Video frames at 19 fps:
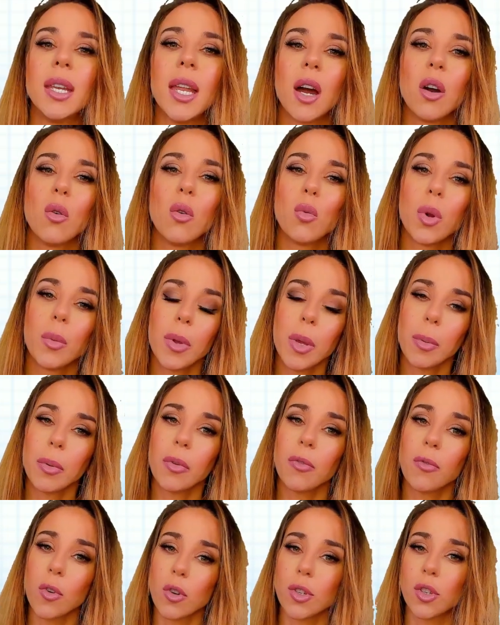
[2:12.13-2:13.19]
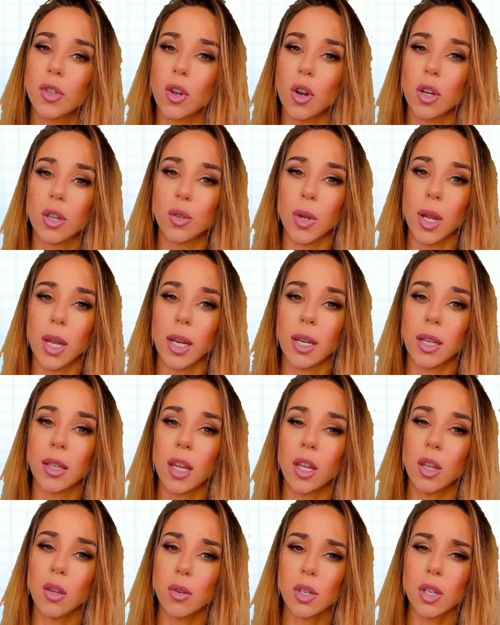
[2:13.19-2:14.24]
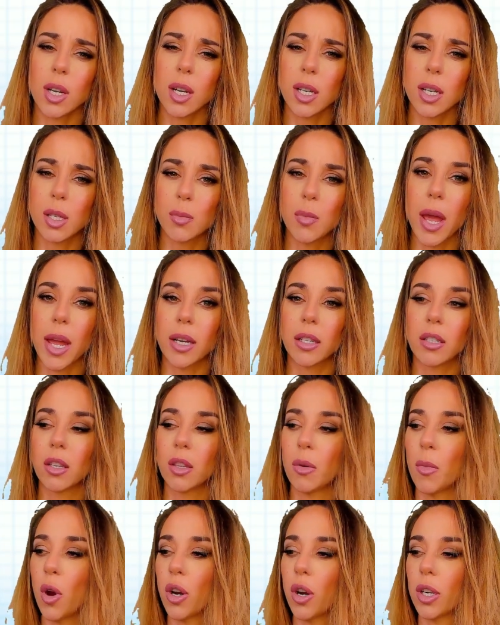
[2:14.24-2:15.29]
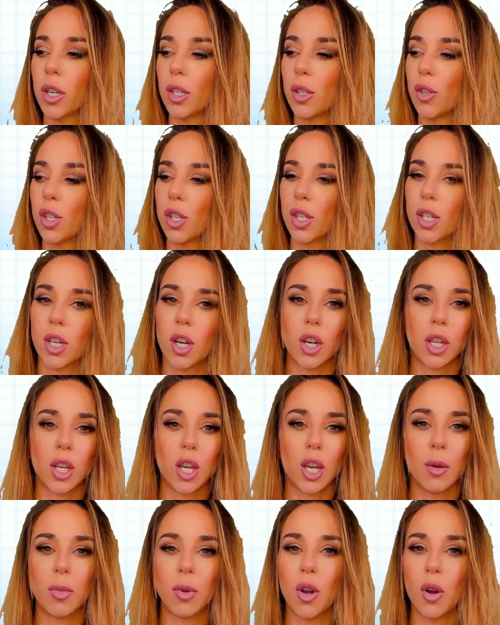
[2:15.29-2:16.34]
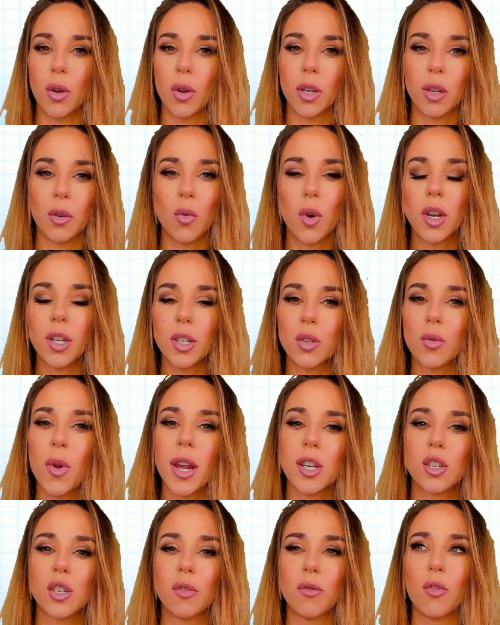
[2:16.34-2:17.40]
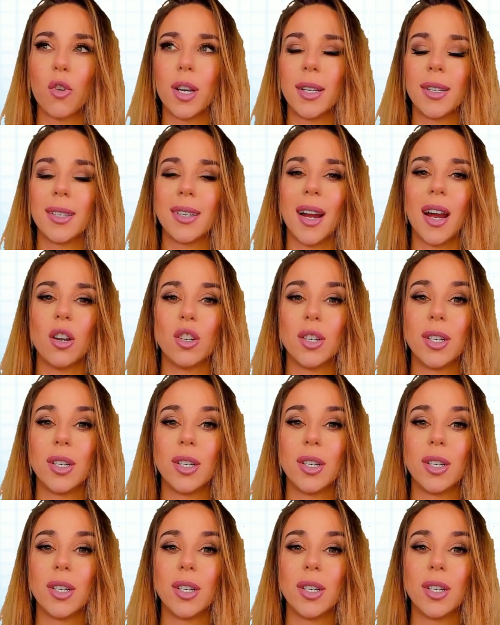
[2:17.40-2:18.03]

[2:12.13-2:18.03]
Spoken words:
Now, when people first start trading, they usually expect the market to just kind of keep going in one direction for an entire